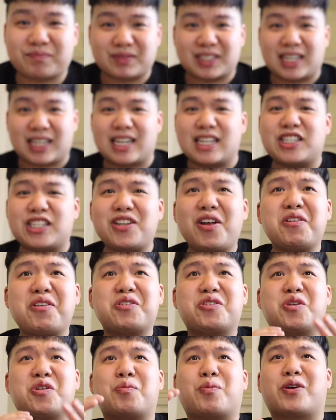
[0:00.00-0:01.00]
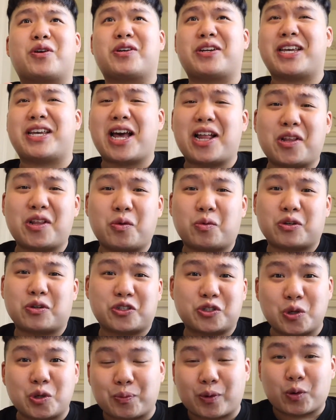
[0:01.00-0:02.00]
it's not super yellow or
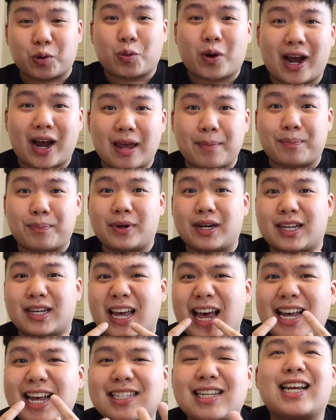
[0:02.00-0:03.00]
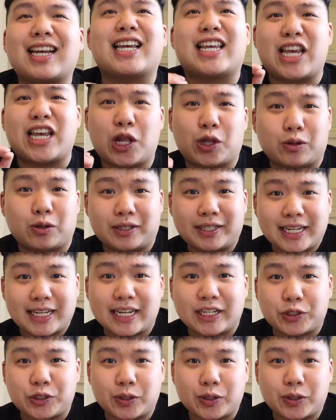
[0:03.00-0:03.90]
super white, but it has like a yellow tint to